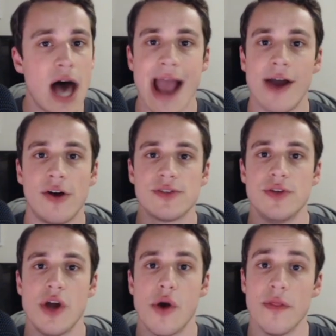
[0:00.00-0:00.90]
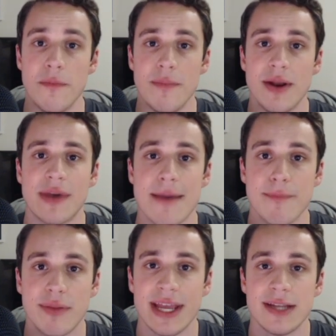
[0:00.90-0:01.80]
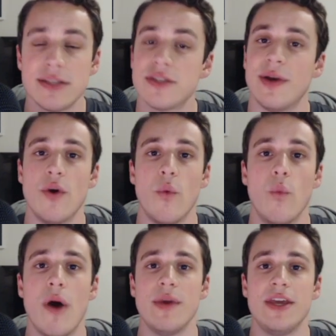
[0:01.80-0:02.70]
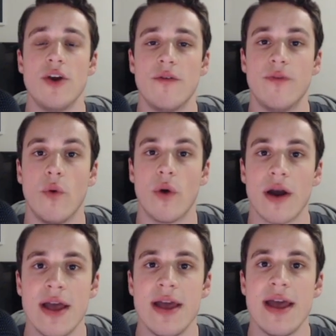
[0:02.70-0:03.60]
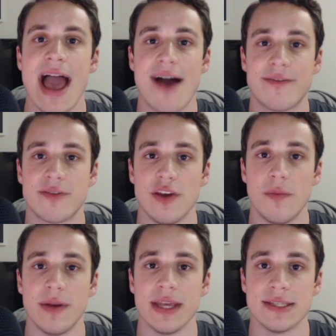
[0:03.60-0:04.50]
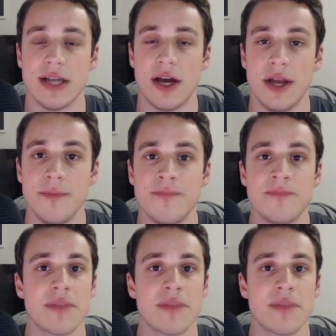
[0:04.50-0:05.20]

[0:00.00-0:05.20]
I also know the middle game plan, so I know what we go for after the opening is done.